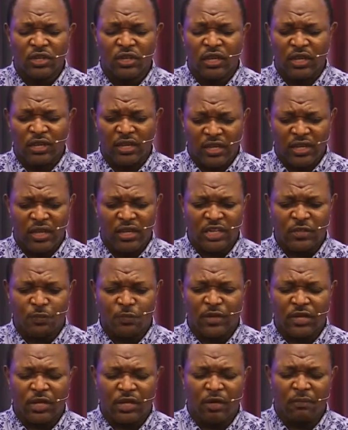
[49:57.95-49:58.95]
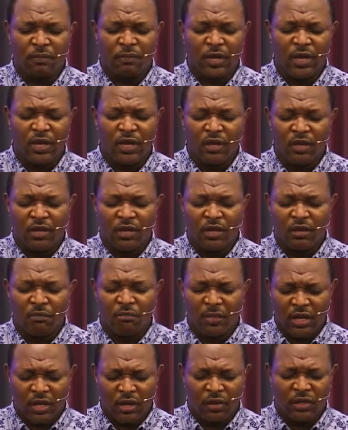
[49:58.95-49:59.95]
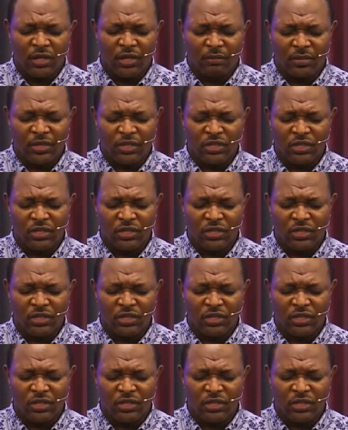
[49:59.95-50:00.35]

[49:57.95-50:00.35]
and he has become my Lord and my